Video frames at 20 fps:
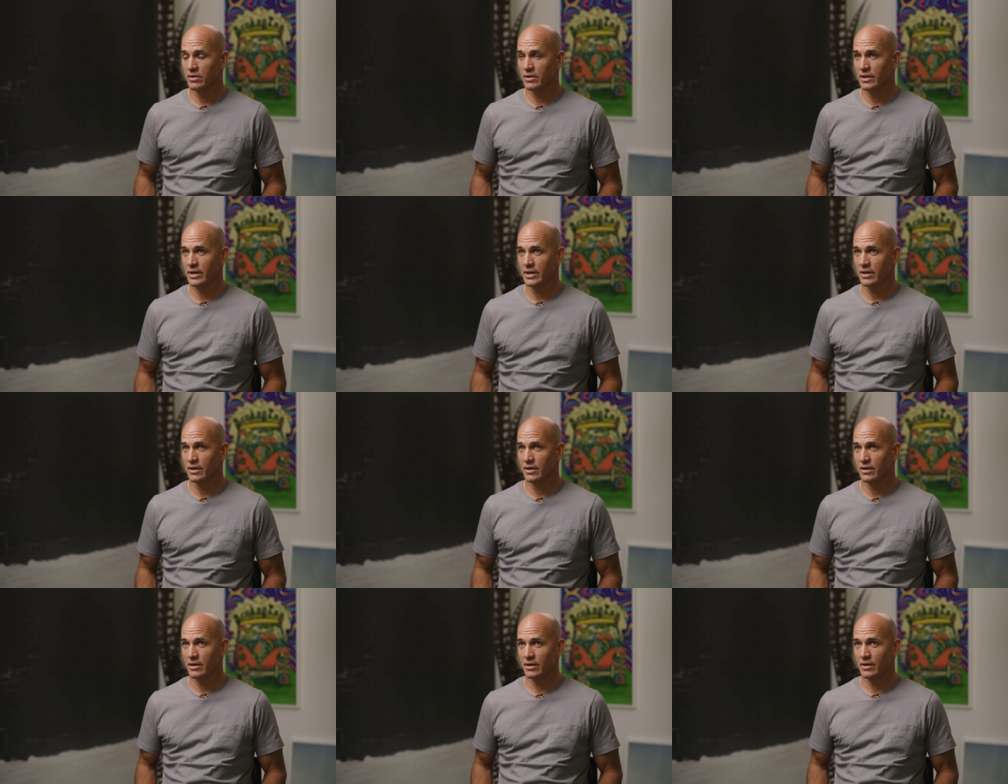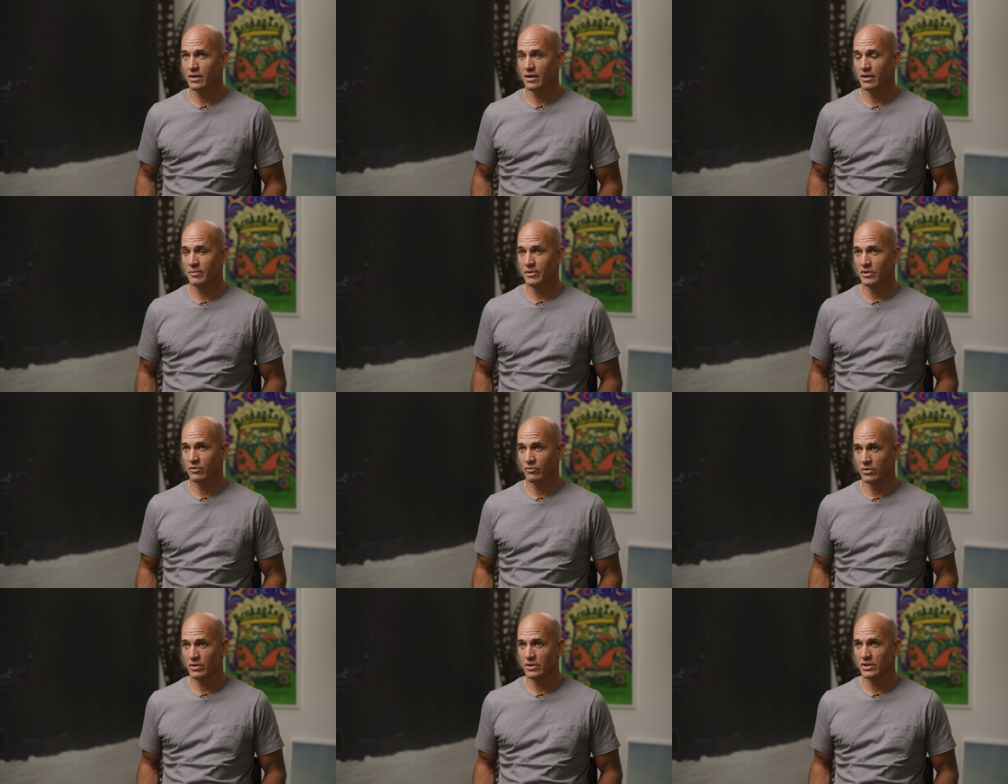Like I've
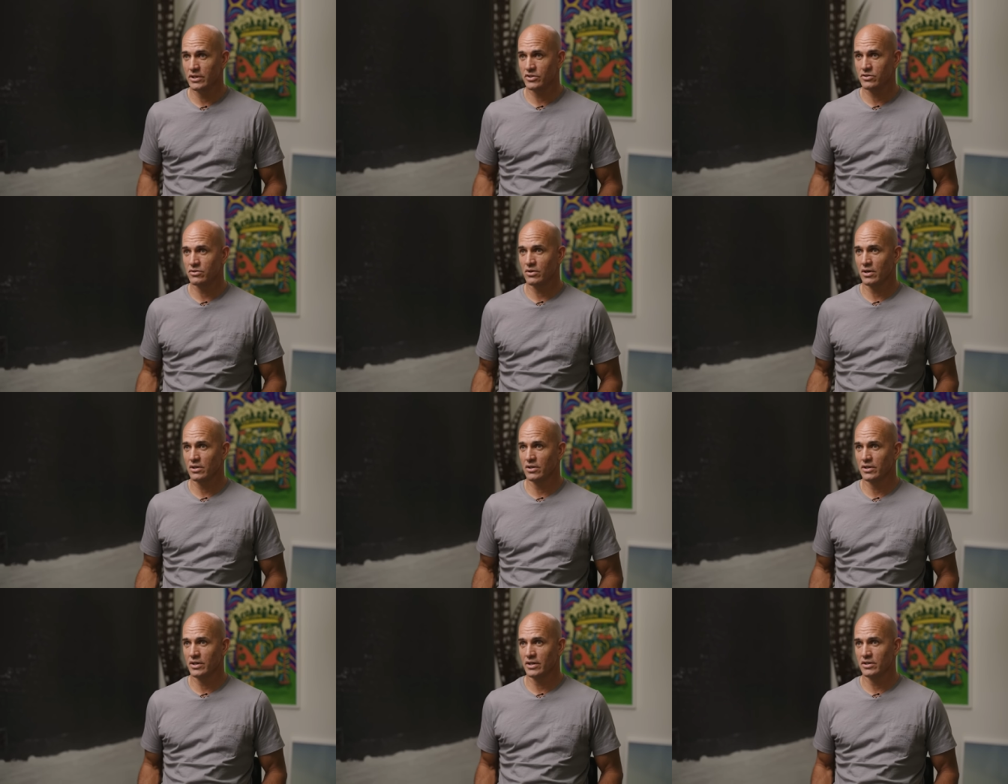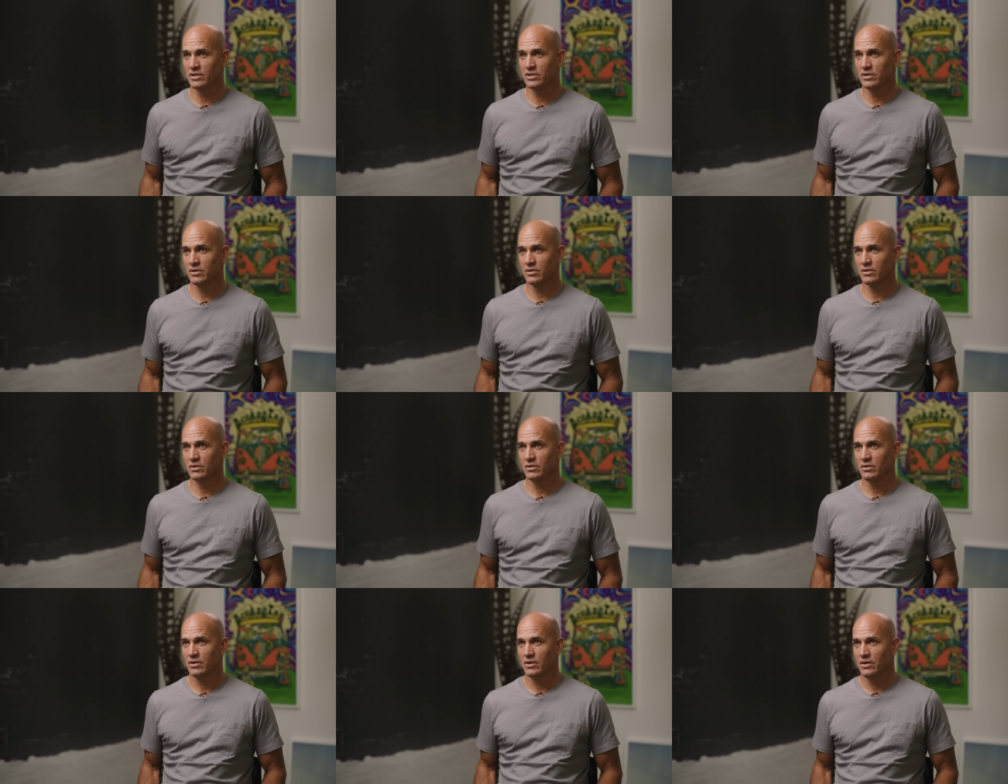been really struggling
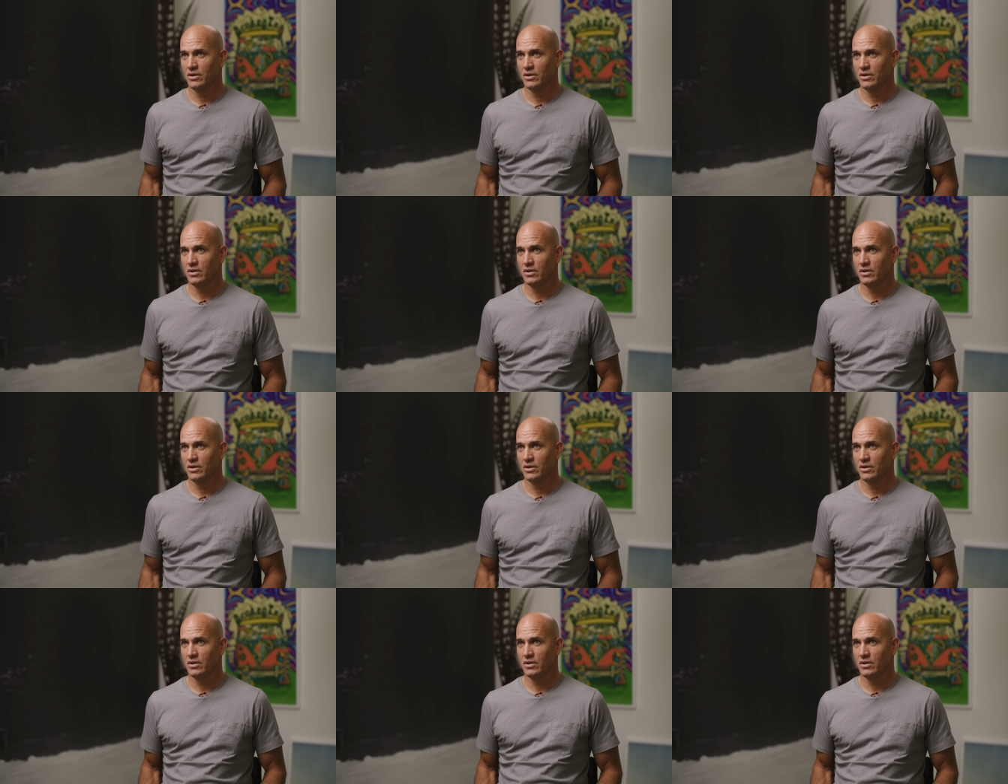to,